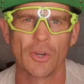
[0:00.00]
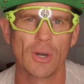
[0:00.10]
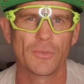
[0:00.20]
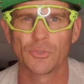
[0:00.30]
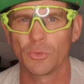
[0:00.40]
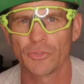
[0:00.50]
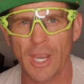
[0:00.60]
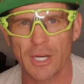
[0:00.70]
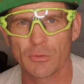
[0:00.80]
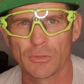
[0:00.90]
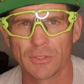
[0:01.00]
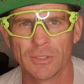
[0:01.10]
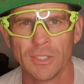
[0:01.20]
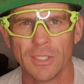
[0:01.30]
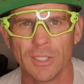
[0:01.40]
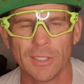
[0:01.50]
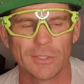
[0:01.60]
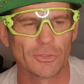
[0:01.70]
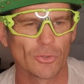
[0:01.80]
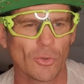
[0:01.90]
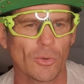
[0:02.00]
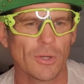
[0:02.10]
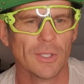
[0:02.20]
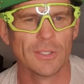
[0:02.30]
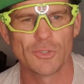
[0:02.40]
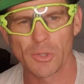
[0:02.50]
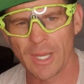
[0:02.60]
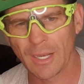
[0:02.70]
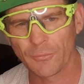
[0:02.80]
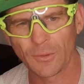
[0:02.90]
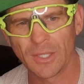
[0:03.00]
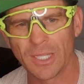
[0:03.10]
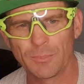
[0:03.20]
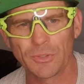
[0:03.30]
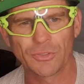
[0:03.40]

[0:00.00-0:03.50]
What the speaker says: and off. You saw Zakarin. You saw Julian Alaphilippe.